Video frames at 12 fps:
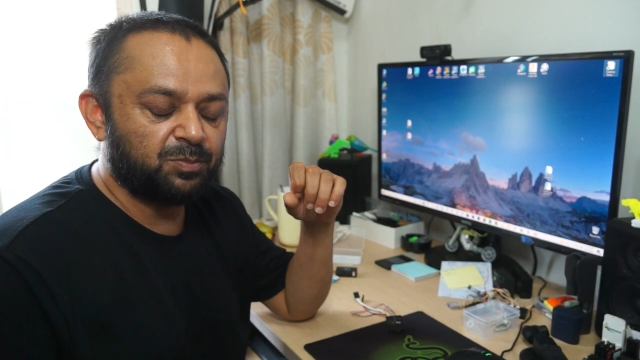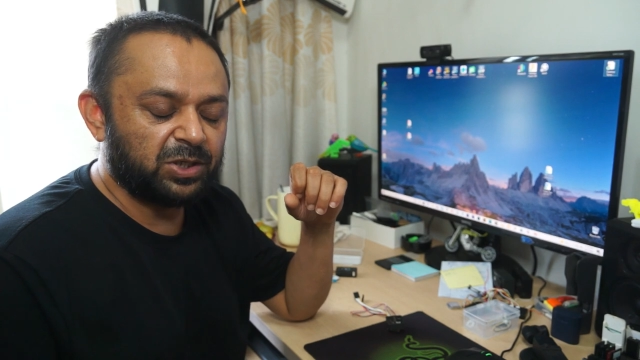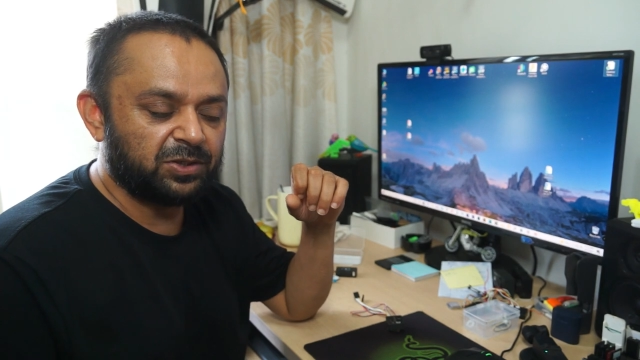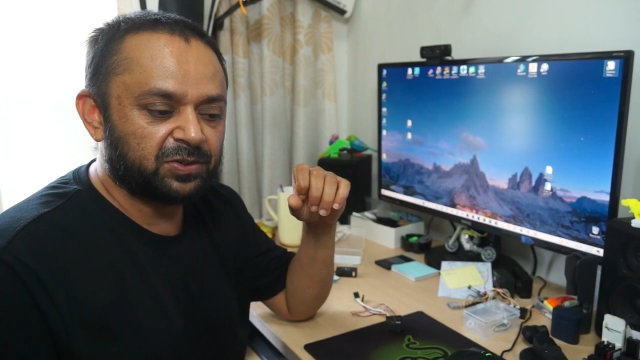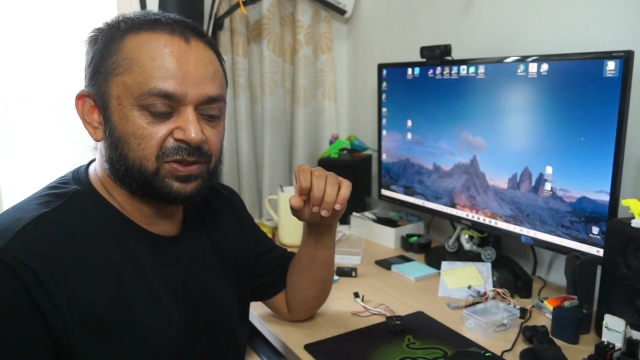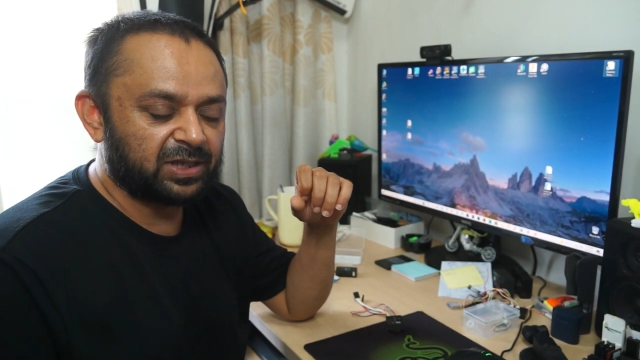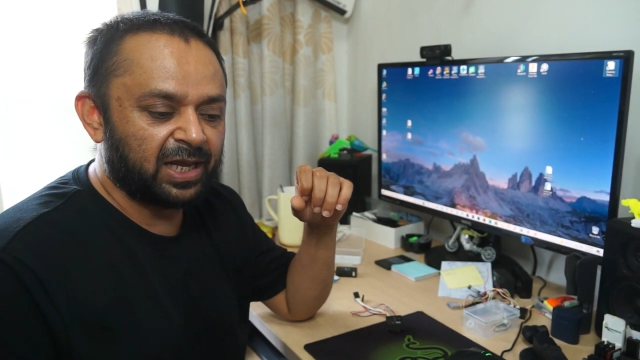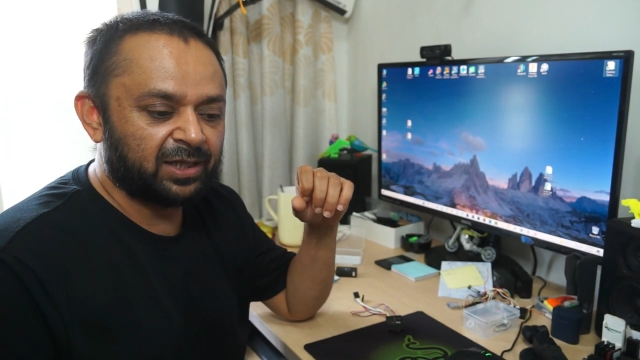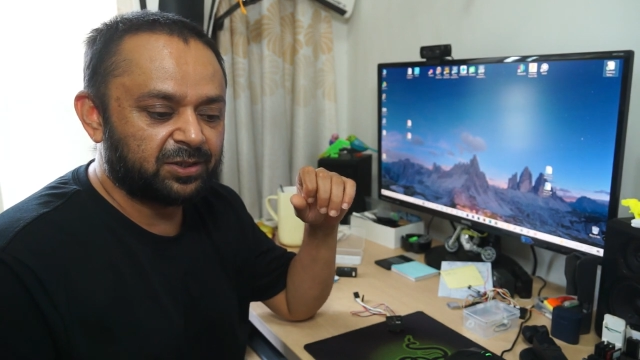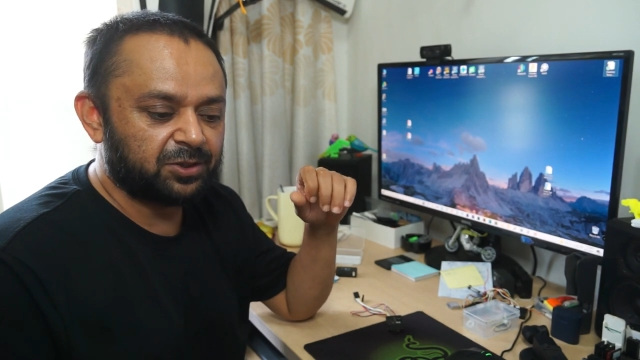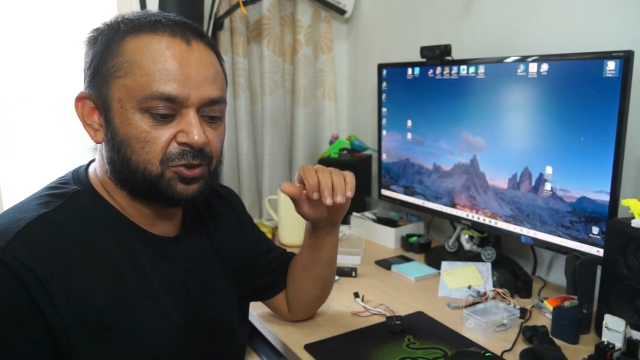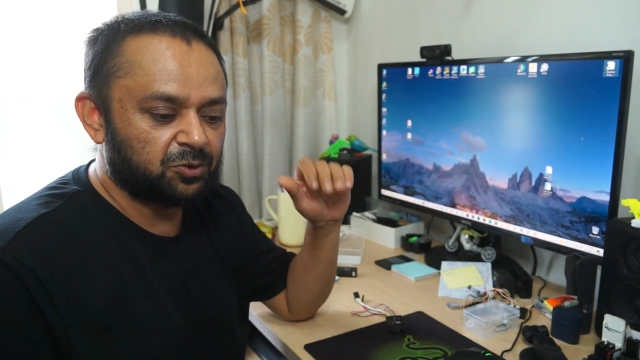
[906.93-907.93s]
meters
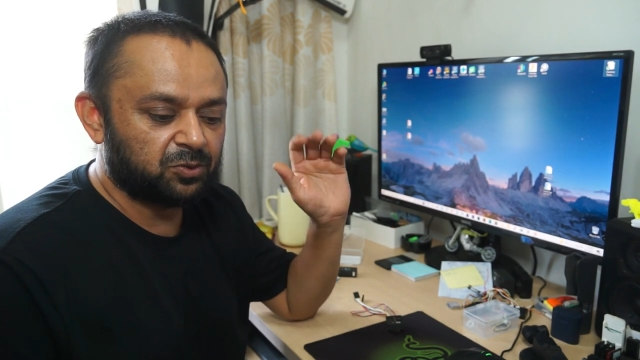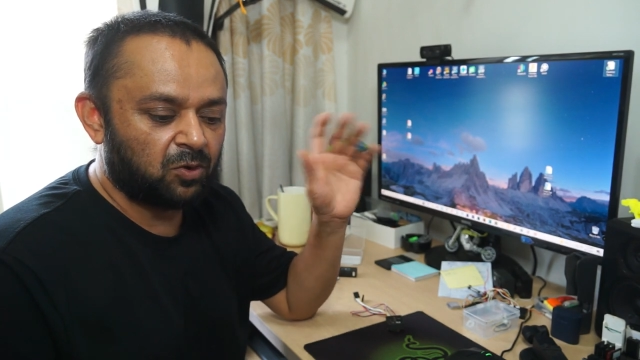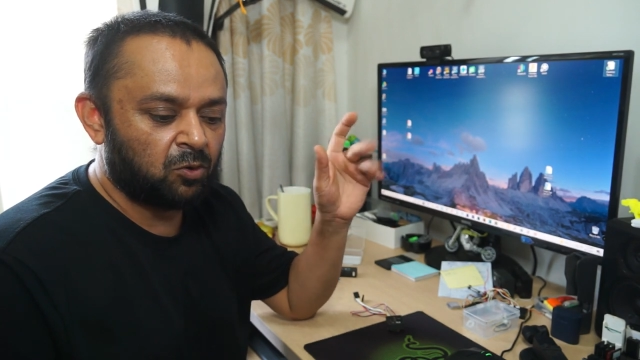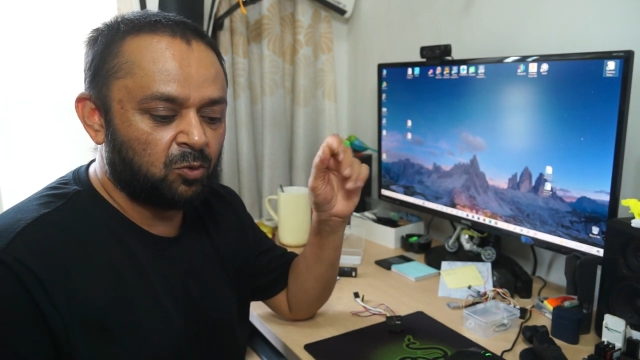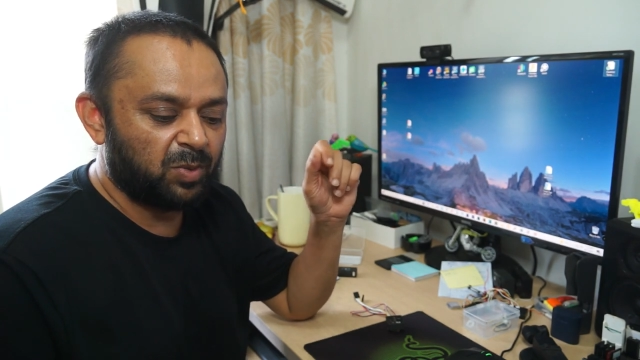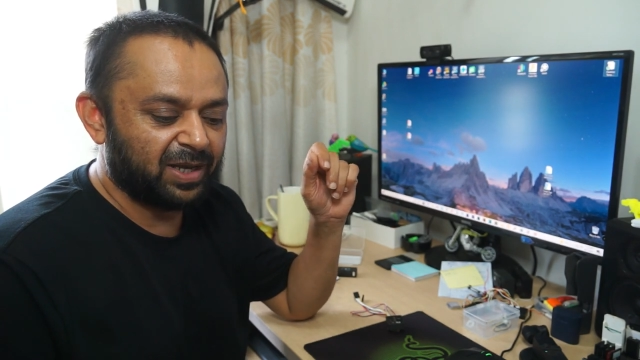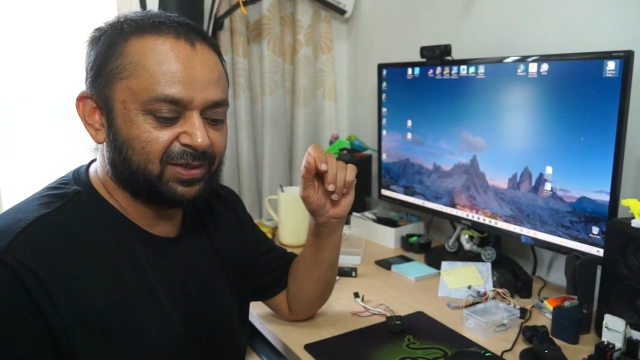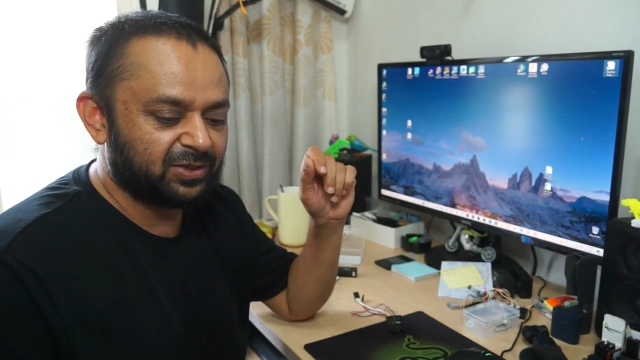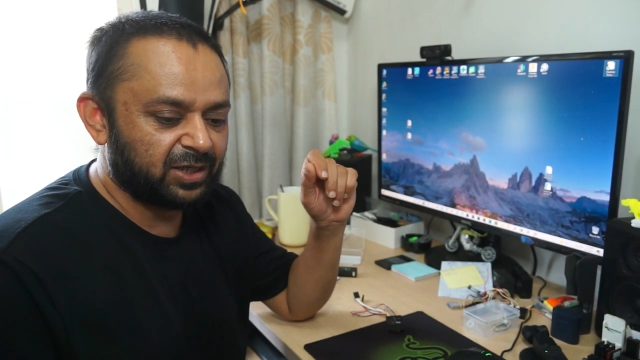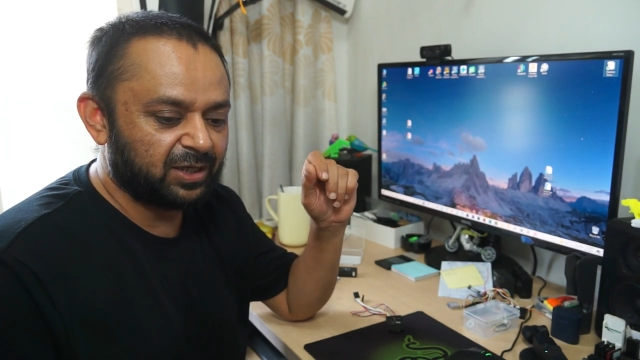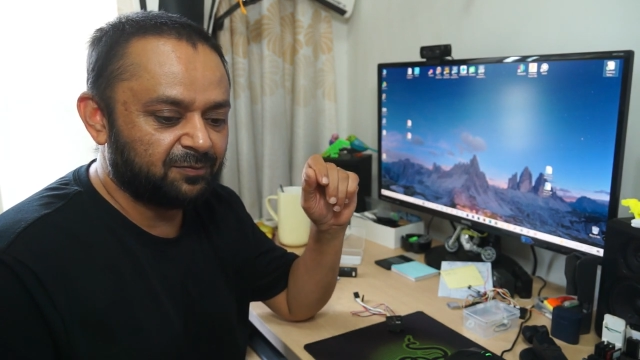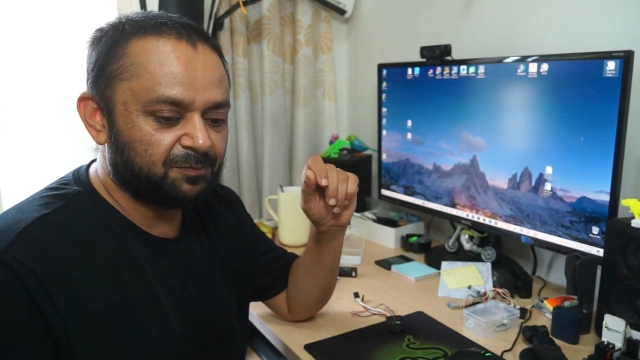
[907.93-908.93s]
altitude all by
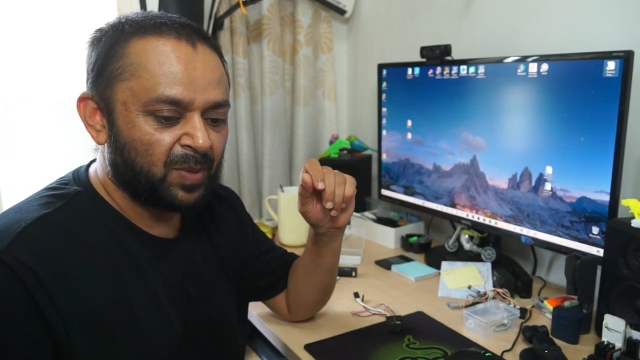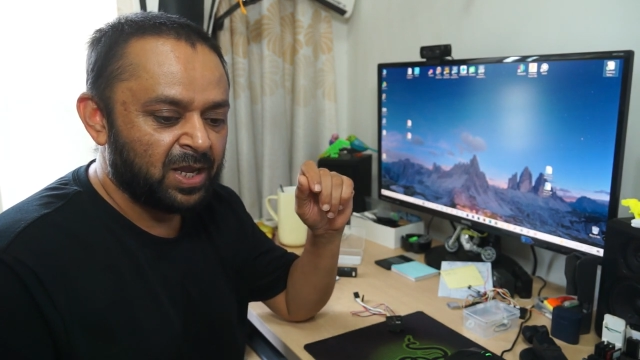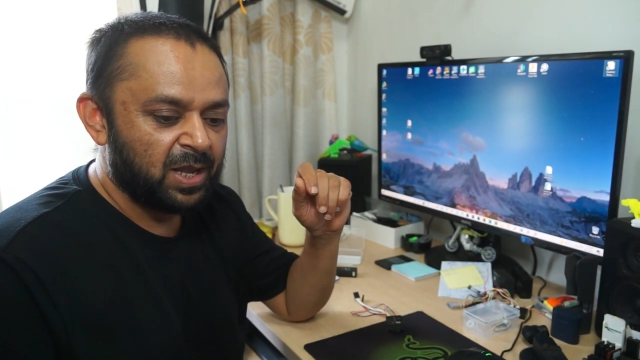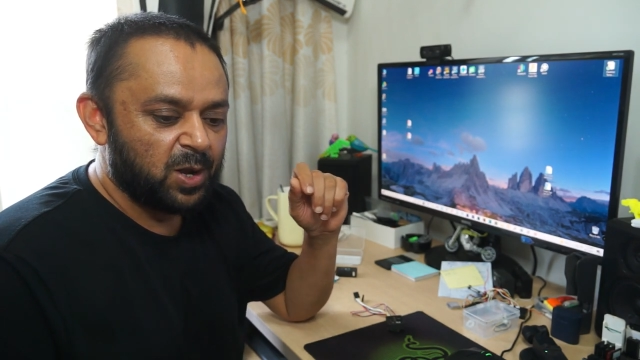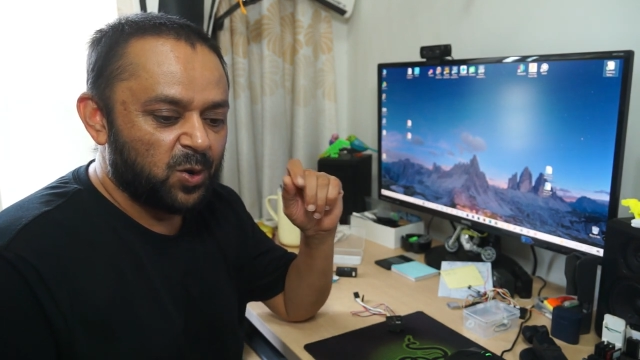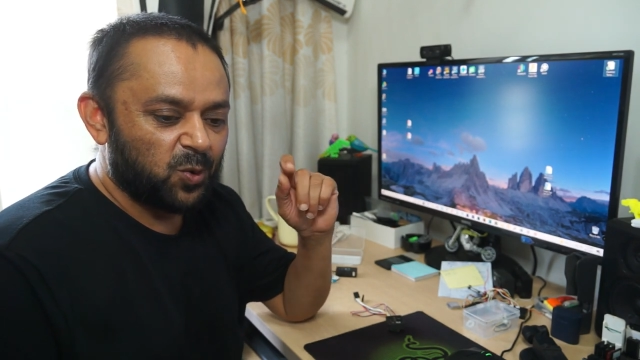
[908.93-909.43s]
itself.